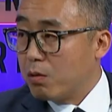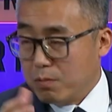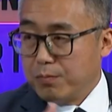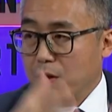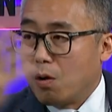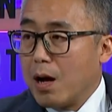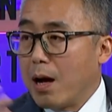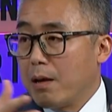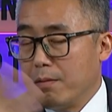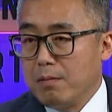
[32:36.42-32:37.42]
a, you know,
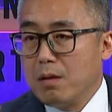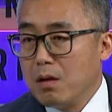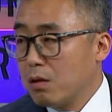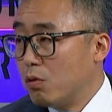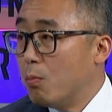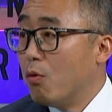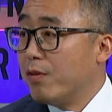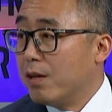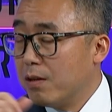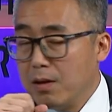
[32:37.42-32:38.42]
high, good
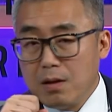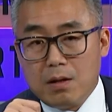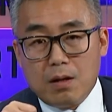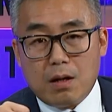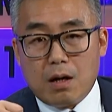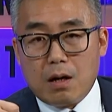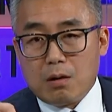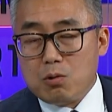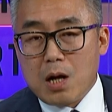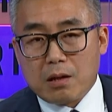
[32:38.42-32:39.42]
movie, uh,
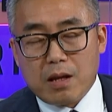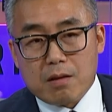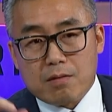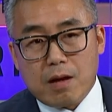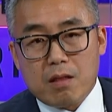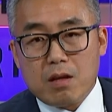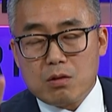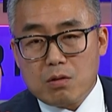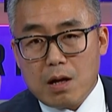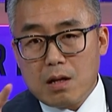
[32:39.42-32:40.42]
good contents. I
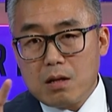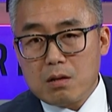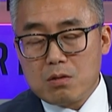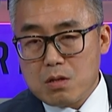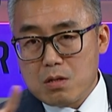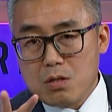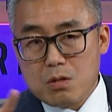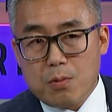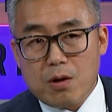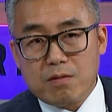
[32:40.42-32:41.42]
think another
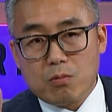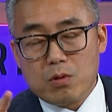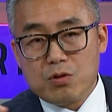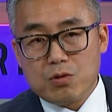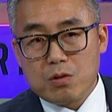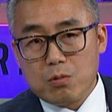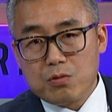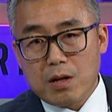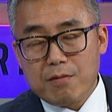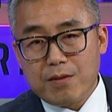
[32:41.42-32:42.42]
two points we should we
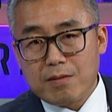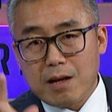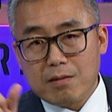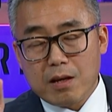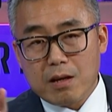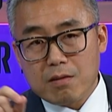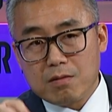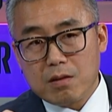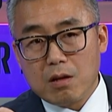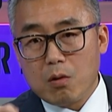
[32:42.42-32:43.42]
should emphasize
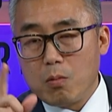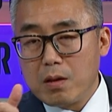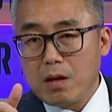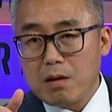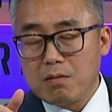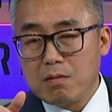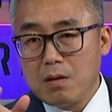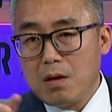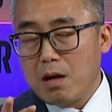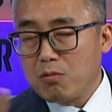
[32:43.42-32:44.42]
is you know one is
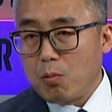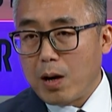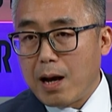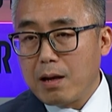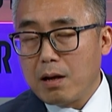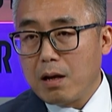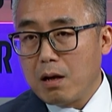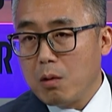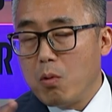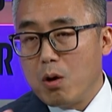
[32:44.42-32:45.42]
it's rely
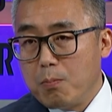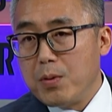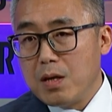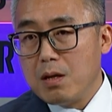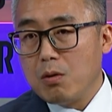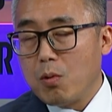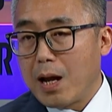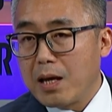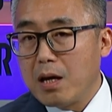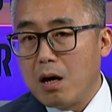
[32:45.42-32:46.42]
it will be
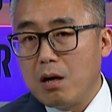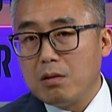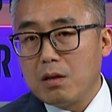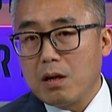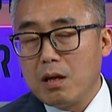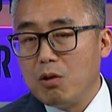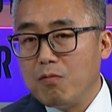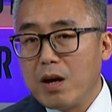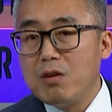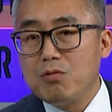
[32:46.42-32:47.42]
relying on the
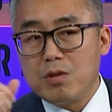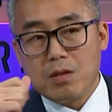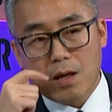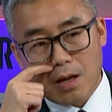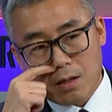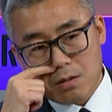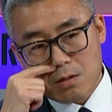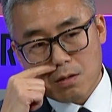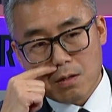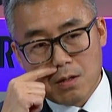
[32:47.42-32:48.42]
innovation and
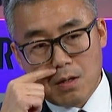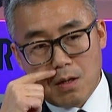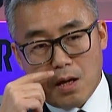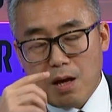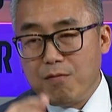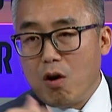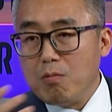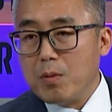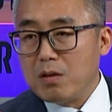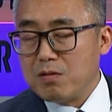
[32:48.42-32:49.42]
uh,
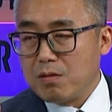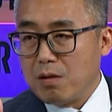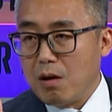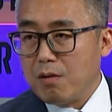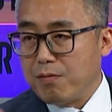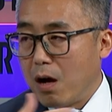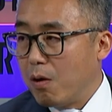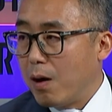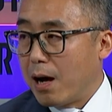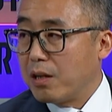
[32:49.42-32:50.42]
of
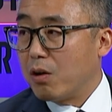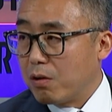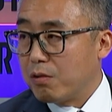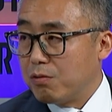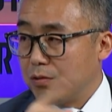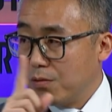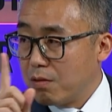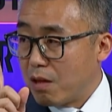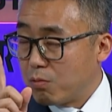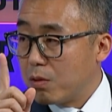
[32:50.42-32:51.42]
our ideology.
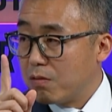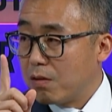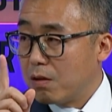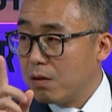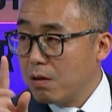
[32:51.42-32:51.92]
That's one thing.